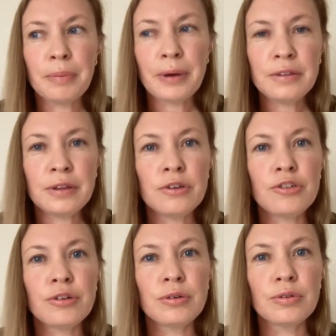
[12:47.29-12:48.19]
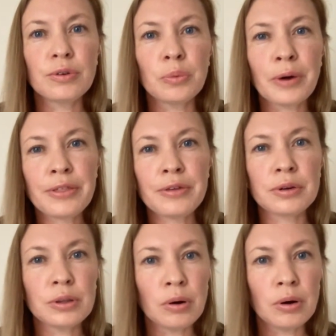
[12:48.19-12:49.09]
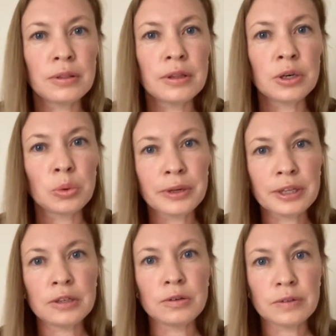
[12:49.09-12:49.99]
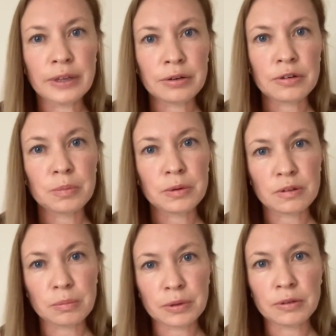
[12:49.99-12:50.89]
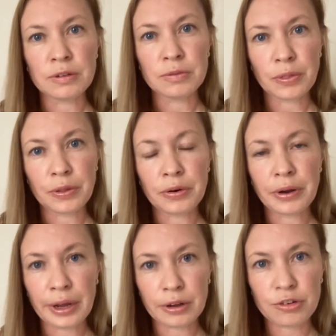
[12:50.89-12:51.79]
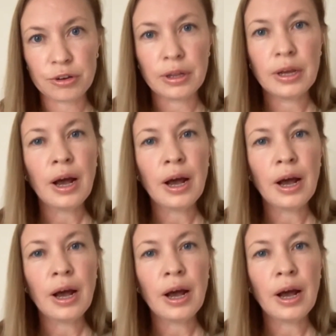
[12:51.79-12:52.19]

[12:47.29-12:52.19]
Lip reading: pay attention to whether or not they are willing to take responsibility for their action,